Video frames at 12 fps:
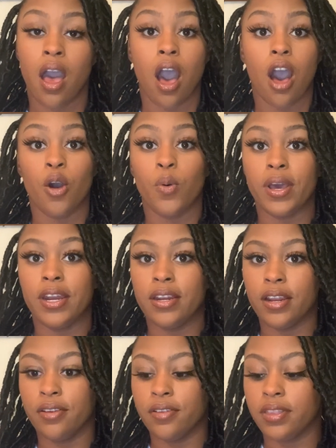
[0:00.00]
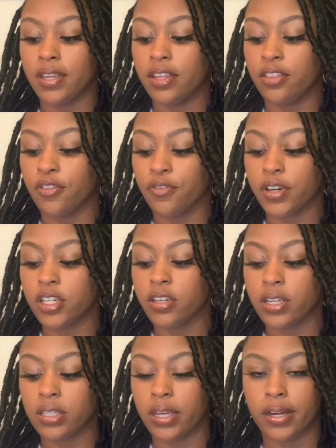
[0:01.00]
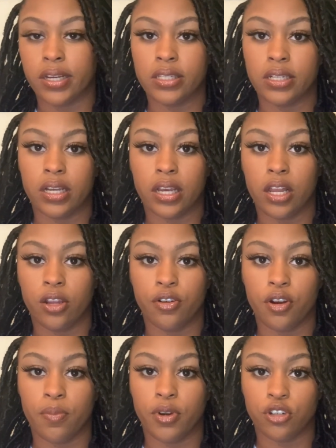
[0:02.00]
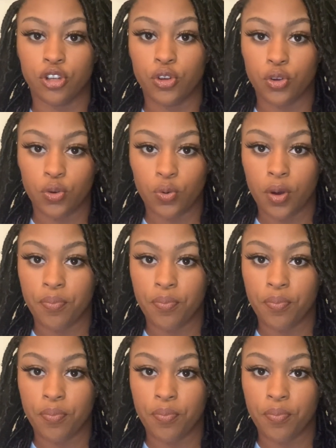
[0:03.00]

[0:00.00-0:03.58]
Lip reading: Oh, and another thing, the free tress hair is in a color number 2,